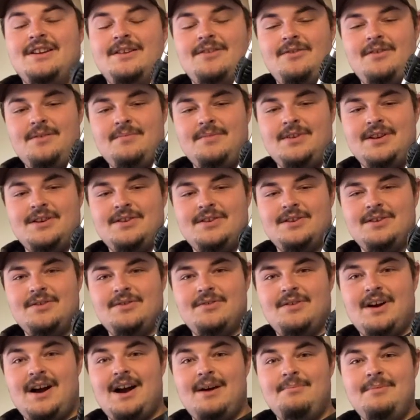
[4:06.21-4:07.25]
you know what I'm gonna do?
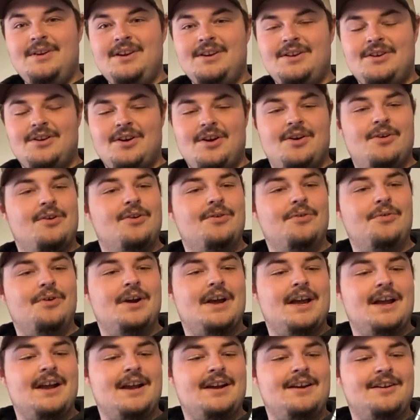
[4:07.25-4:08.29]
I'm gonna go
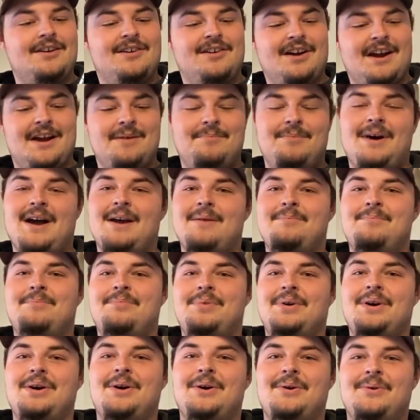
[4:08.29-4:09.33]
and grab my
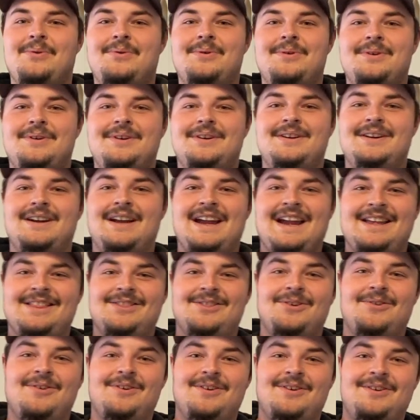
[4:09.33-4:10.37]
bow and
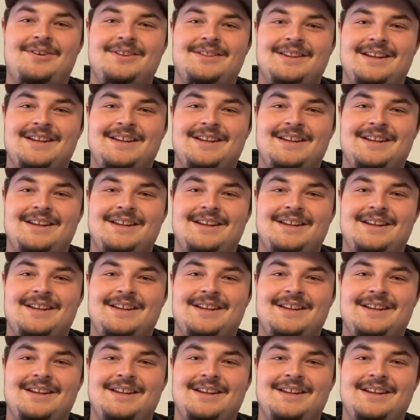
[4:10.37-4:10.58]
throw it on